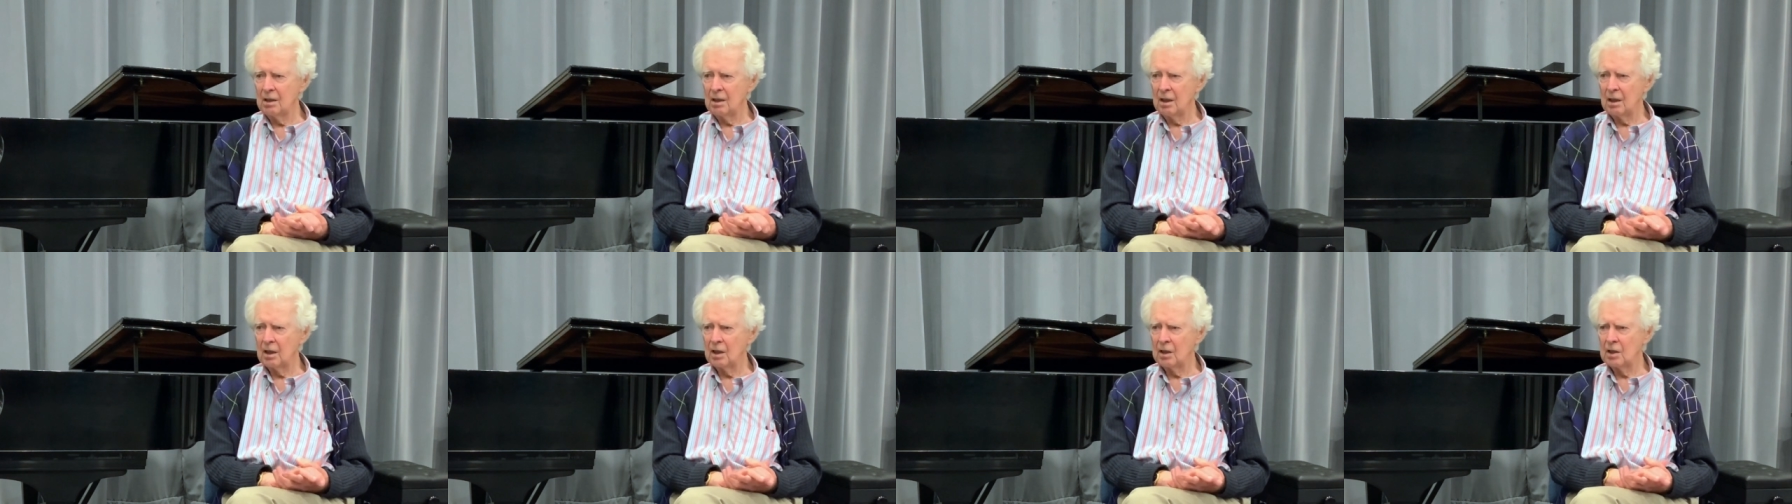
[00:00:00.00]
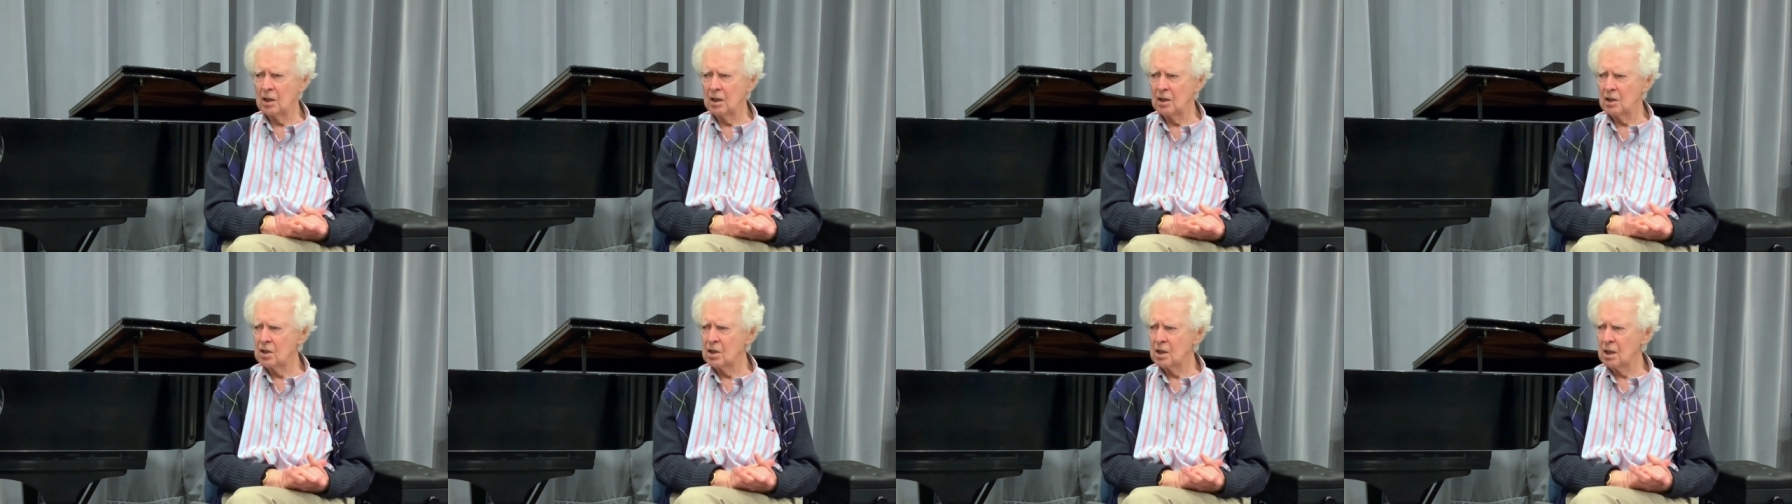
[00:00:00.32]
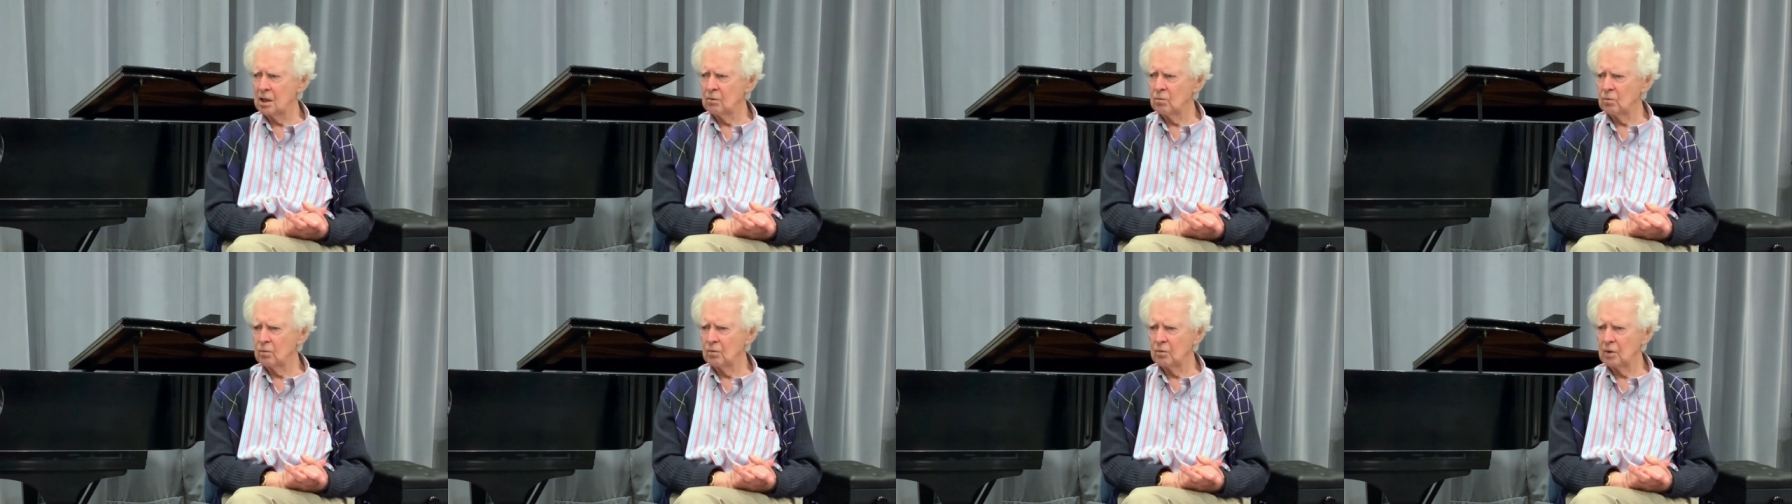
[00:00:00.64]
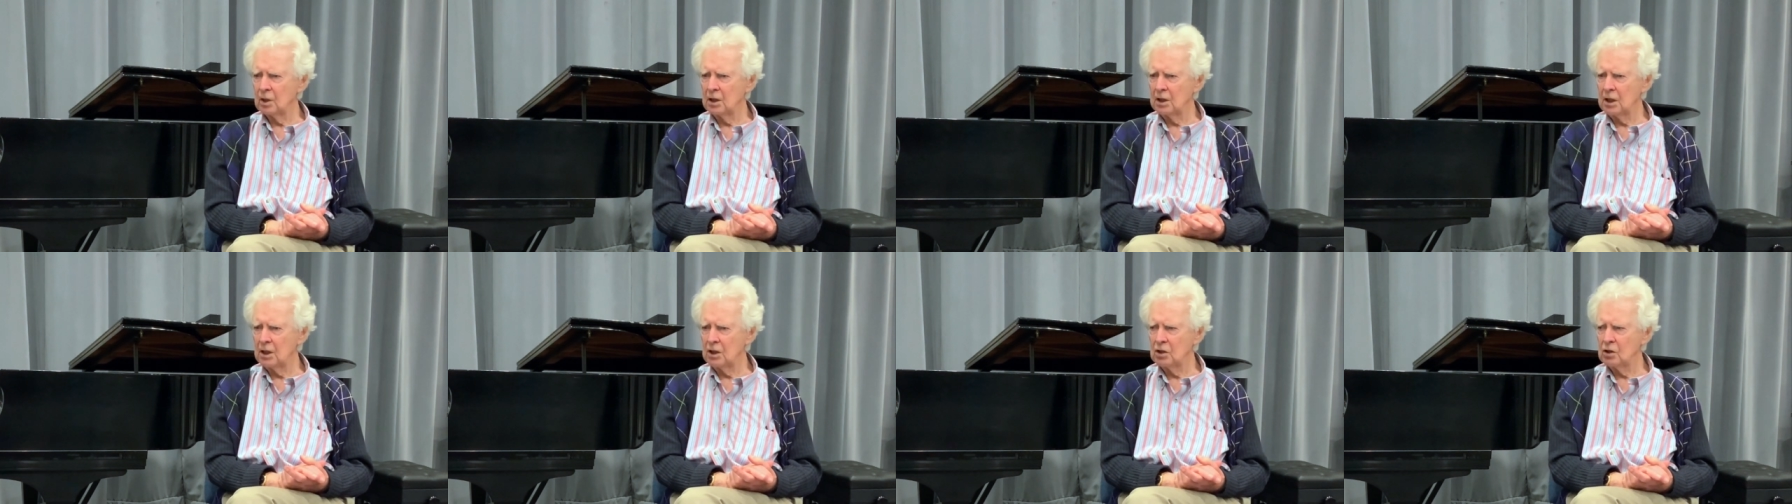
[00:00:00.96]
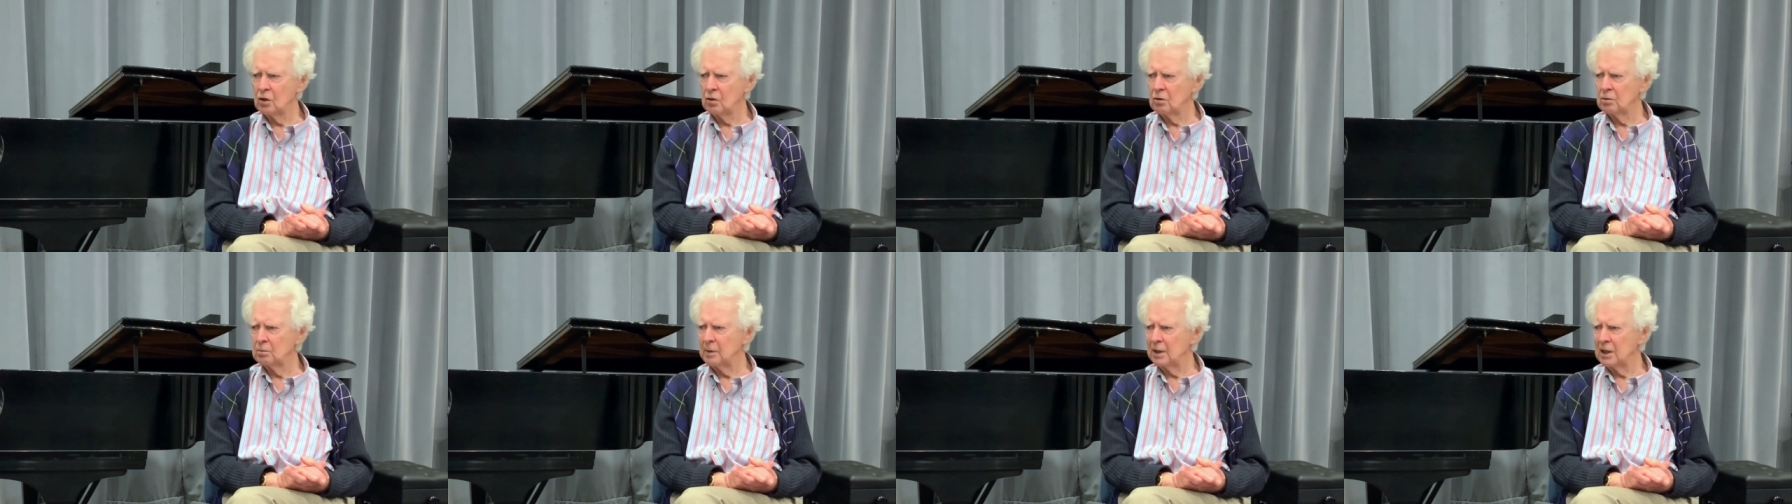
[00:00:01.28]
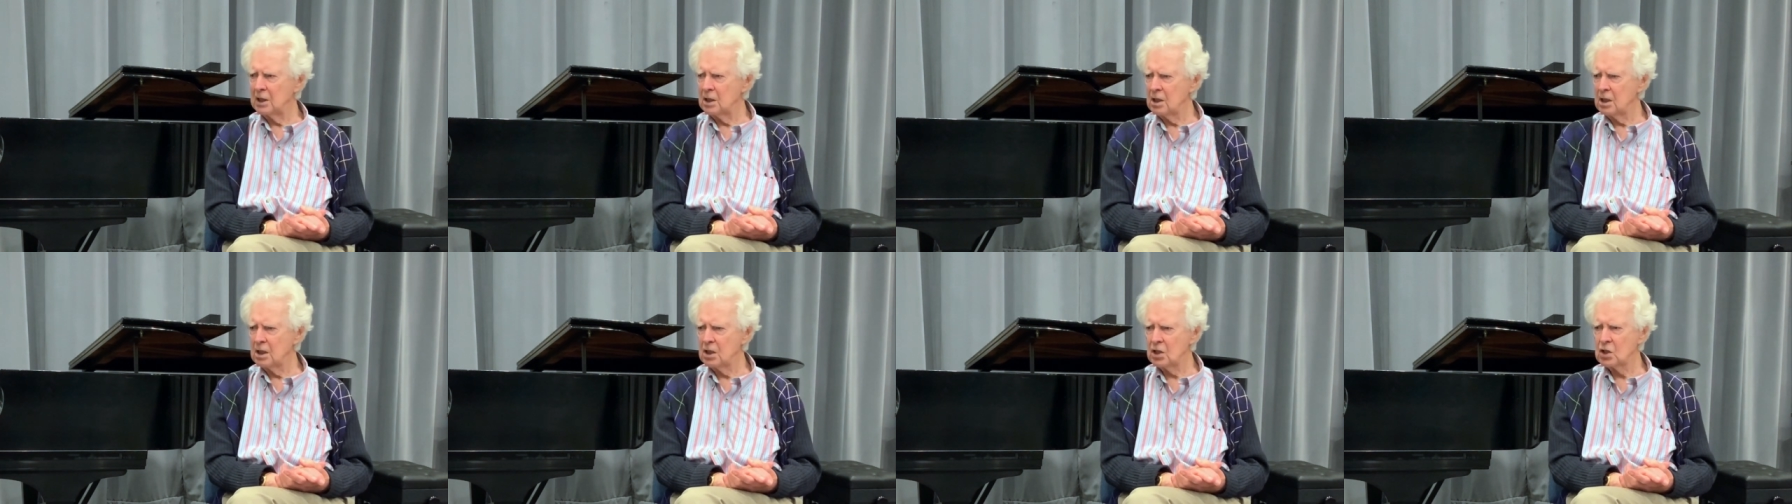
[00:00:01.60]
and he said, well, he told me
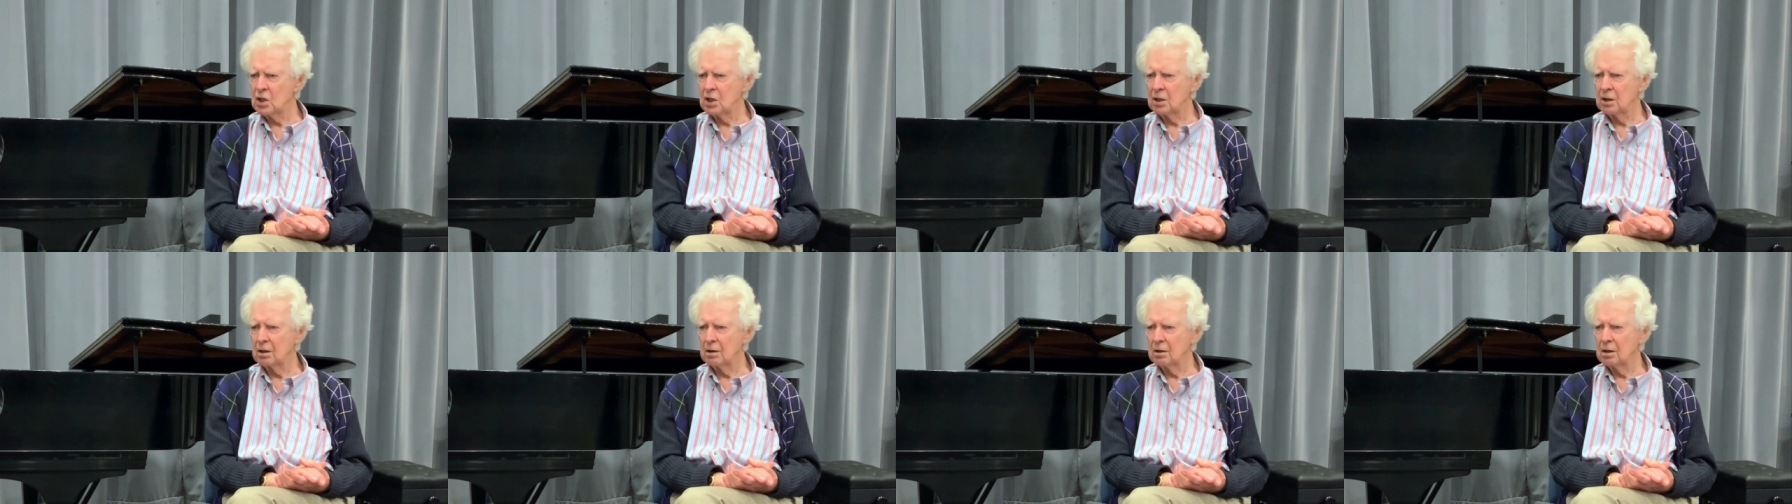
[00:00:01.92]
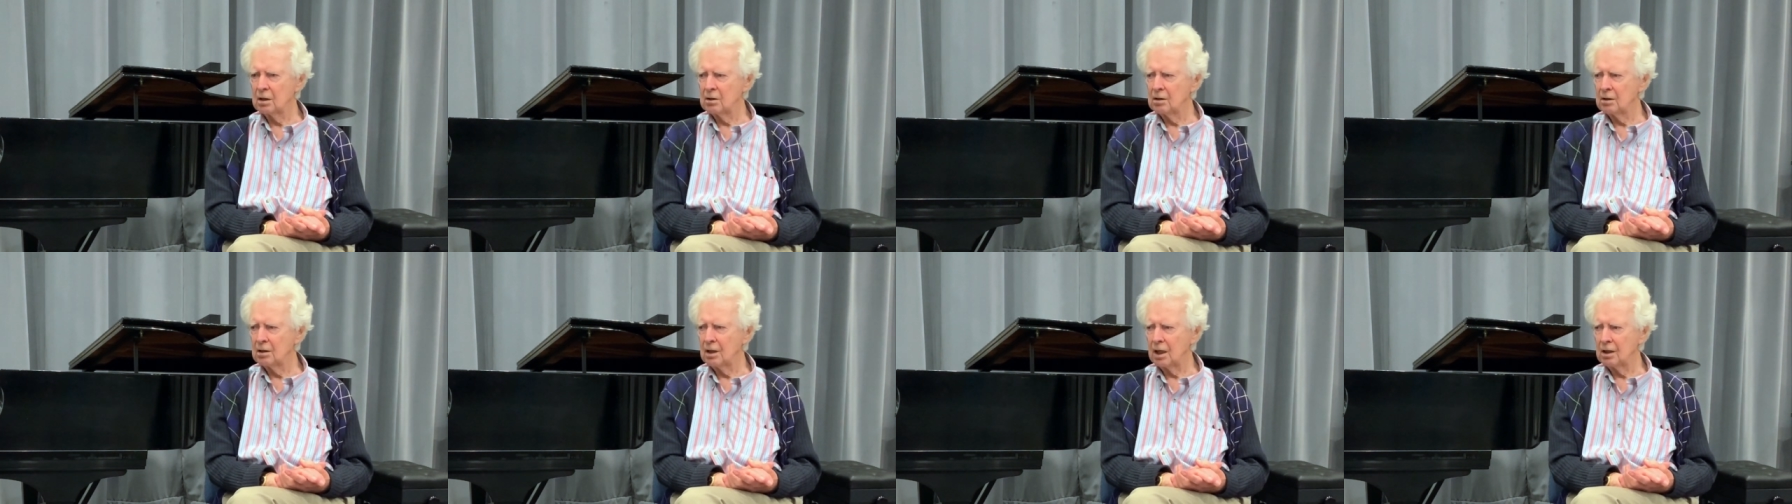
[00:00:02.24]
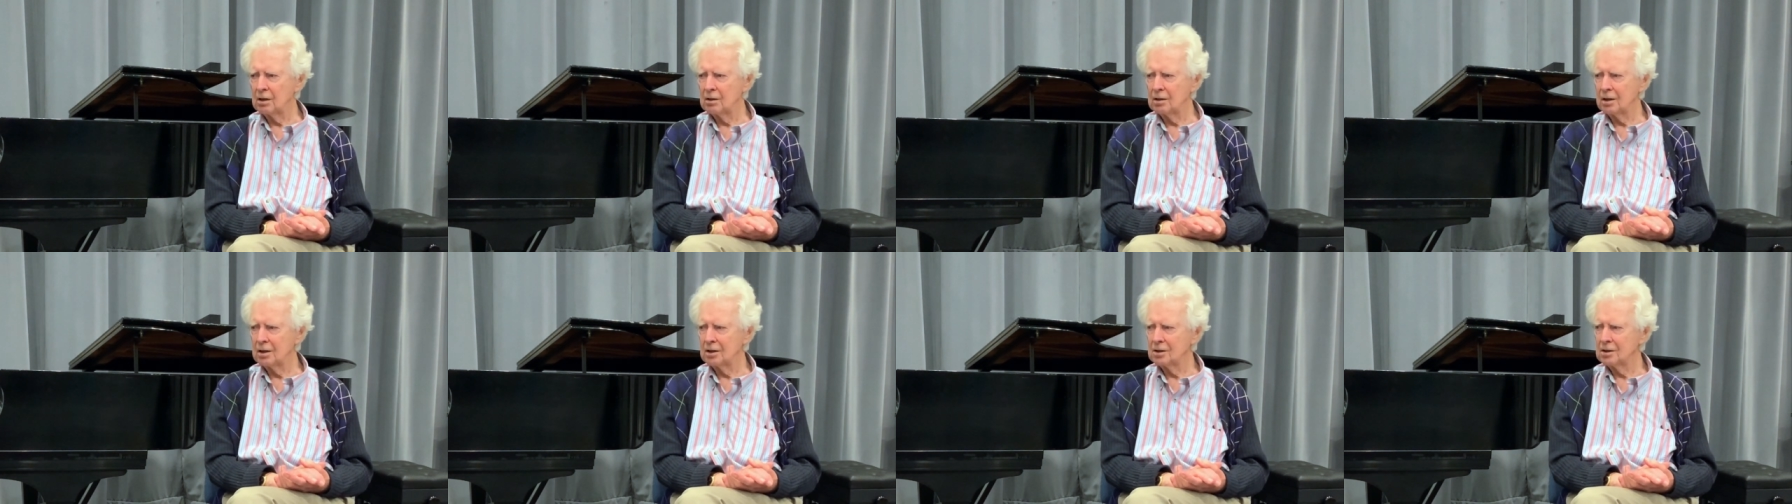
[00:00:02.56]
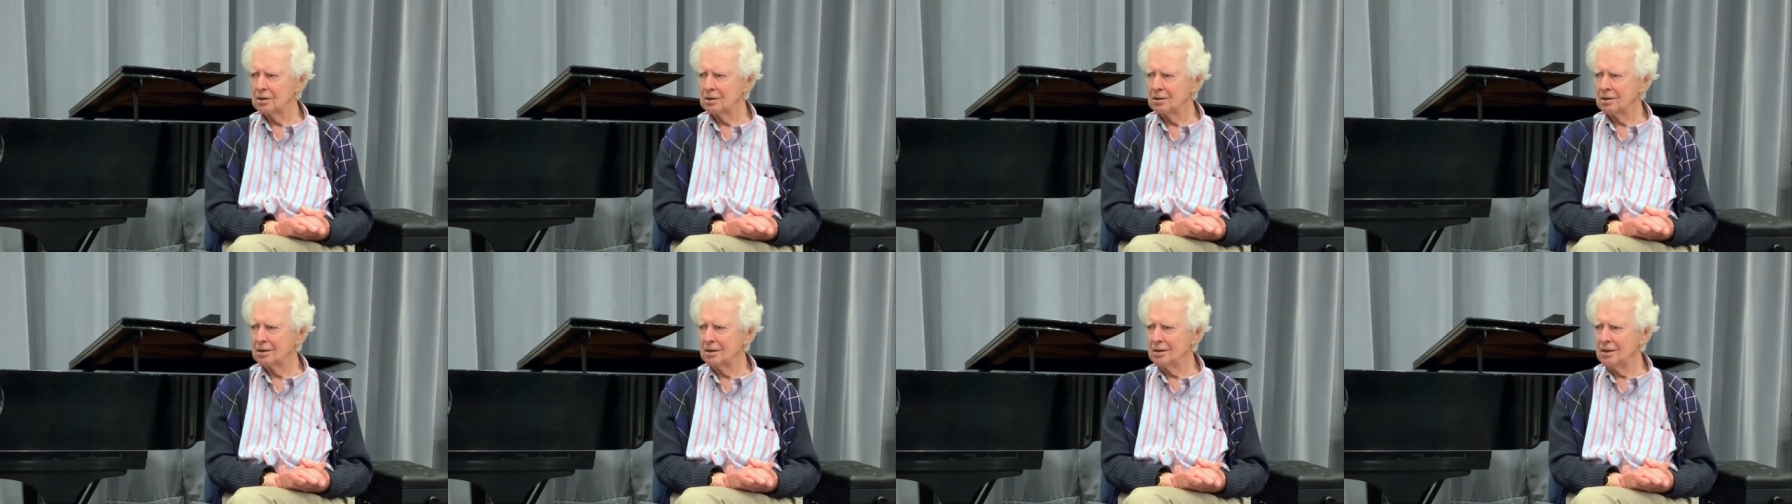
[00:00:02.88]
this in that lesson.